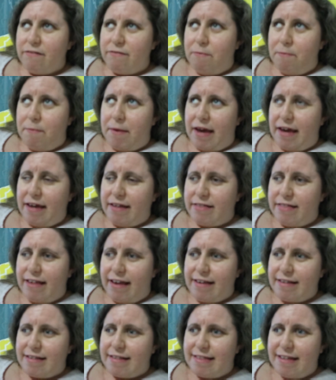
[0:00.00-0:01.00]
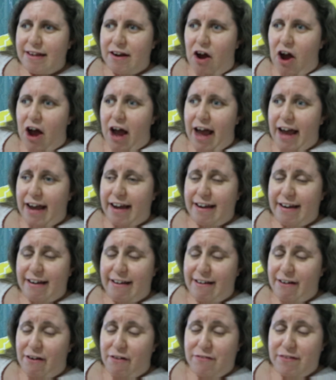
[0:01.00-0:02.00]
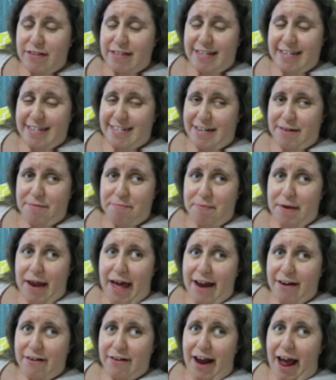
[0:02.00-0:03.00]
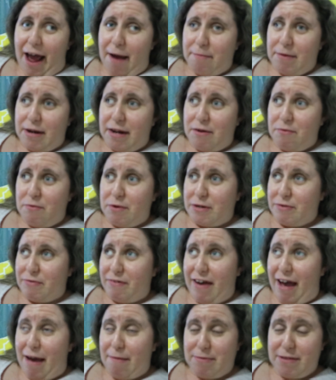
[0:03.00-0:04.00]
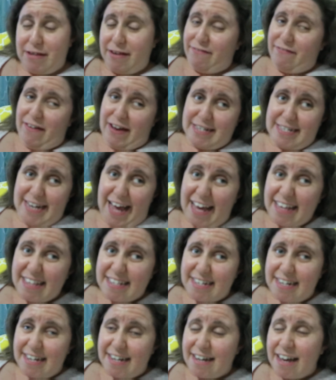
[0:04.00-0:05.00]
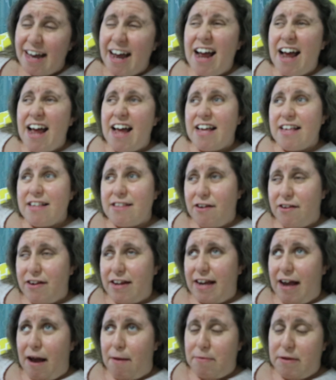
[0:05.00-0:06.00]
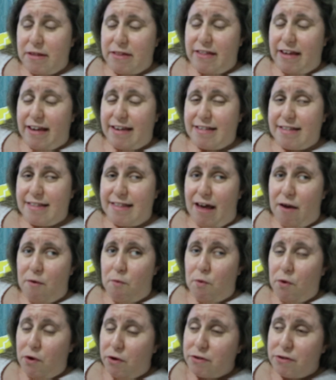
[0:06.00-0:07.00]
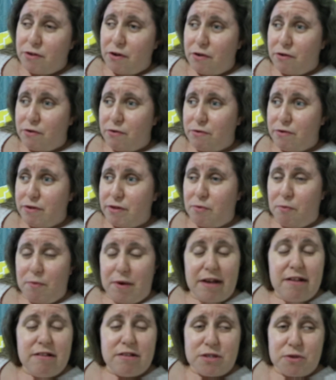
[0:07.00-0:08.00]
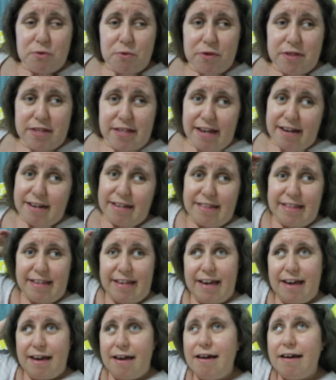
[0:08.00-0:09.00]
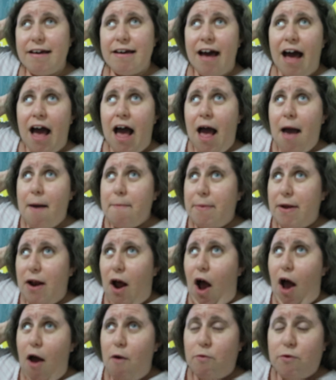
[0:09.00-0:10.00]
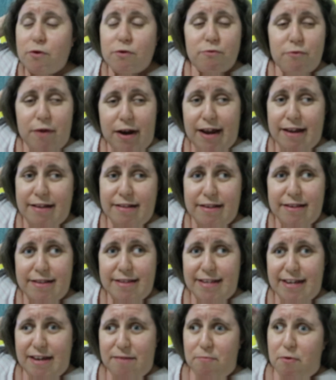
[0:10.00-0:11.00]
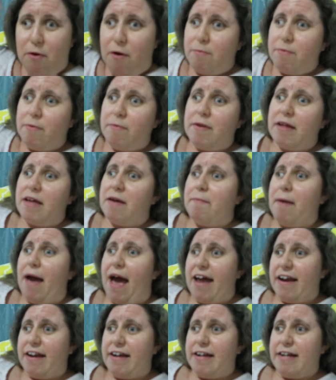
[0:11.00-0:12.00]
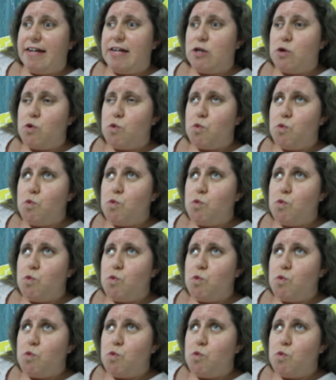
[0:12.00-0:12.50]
me, things that I obviously didn't plan on happening, which were absolutely fantastic. Certainly a couple of things that weren't so good as well towards the end of the year. But I would rate this year probably about a